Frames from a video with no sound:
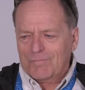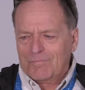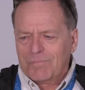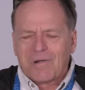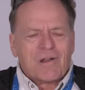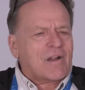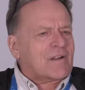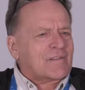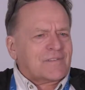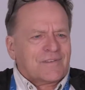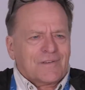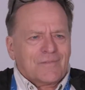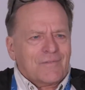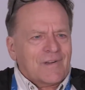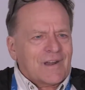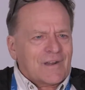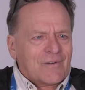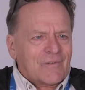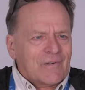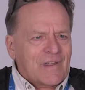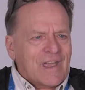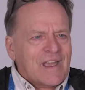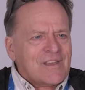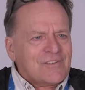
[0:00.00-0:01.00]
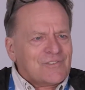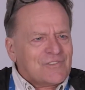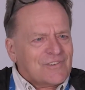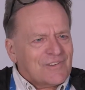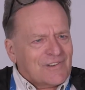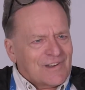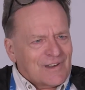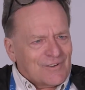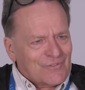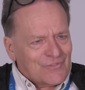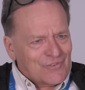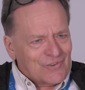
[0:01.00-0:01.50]
parks and
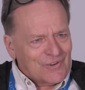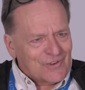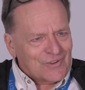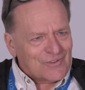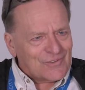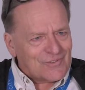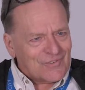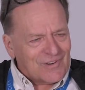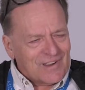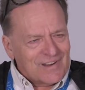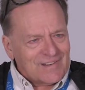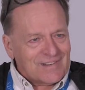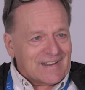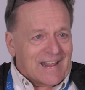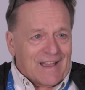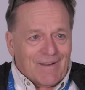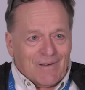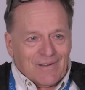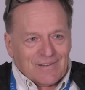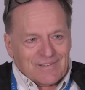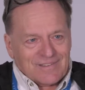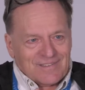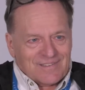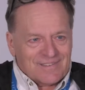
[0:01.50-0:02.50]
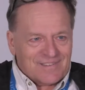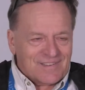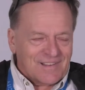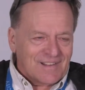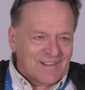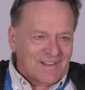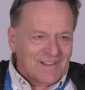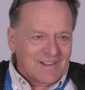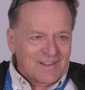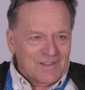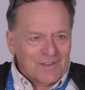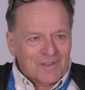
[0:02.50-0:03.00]
recreation at first, right? Now
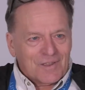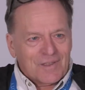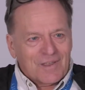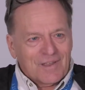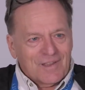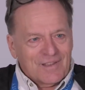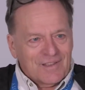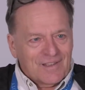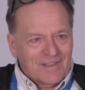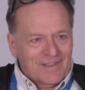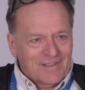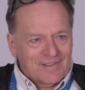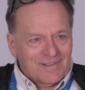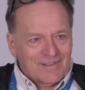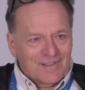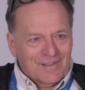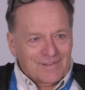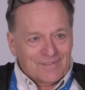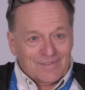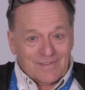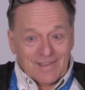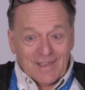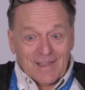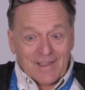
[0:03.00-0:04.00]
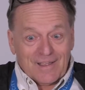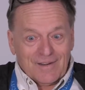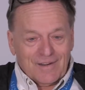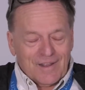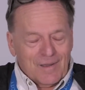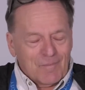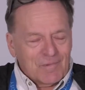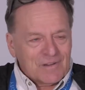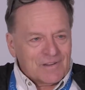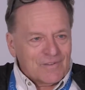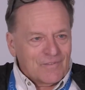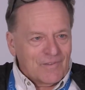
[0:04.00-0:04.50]
it's
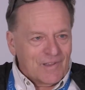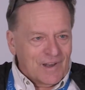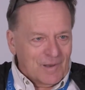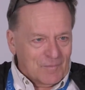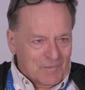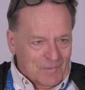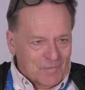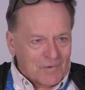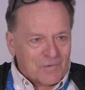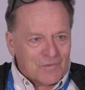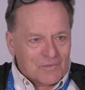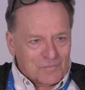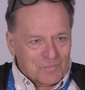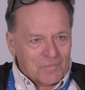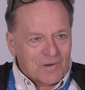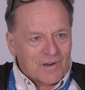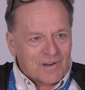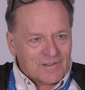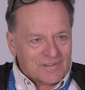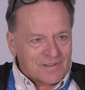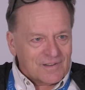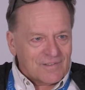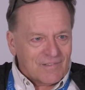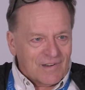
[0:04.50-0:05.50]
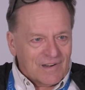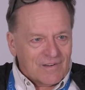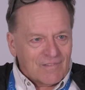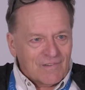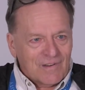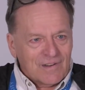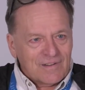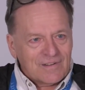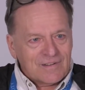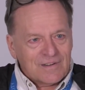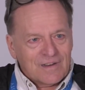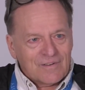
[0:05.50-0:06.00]
economic development, but it was parks and
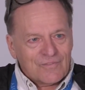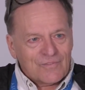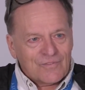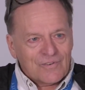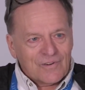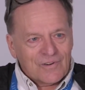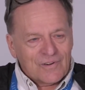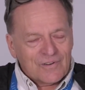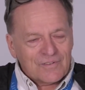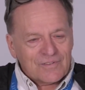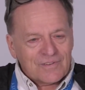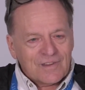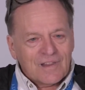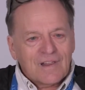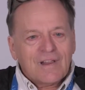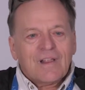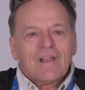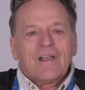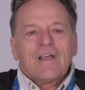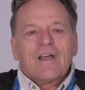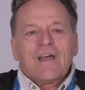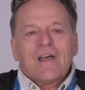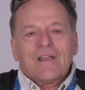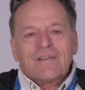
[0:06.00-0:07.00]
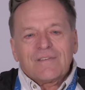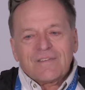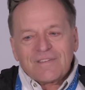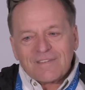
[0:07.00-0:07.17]
recreation at first. Mm-hmm. And